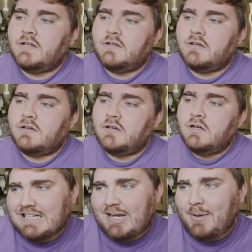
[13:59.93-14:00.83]
I think
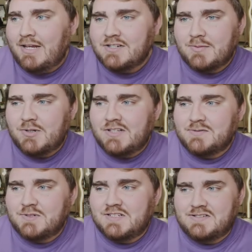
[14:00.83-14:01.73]
I might actually put
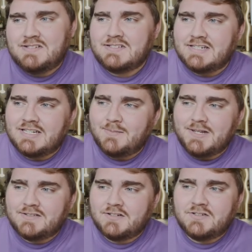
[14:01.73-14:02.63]
this one in C because I